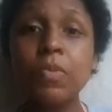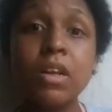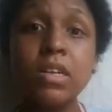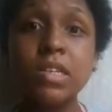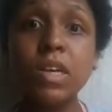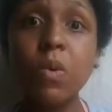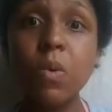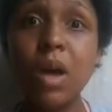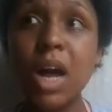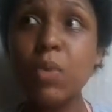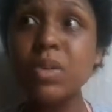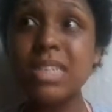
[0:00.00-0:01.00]
So
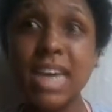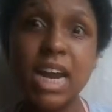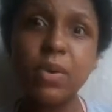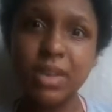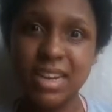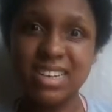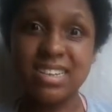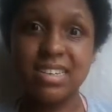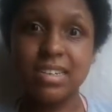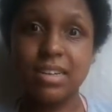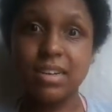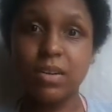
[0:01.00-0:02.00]
I was
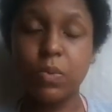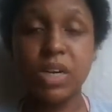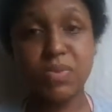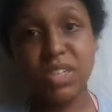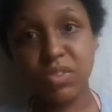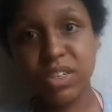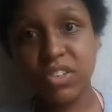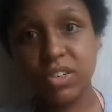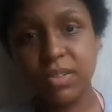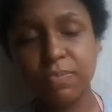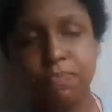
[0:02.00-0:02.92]
careless when I was Christian.